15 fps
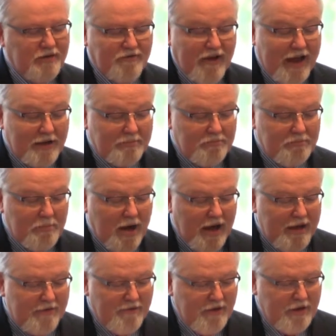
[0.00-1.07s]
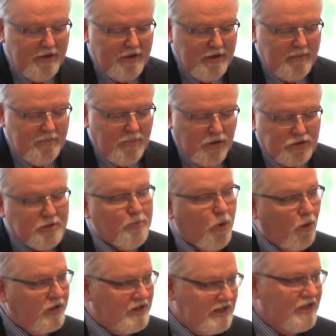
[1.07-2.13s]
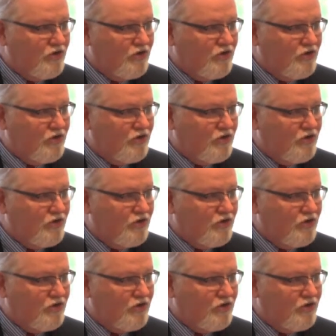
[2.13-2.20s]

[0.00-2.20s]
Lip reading: In fact, my most important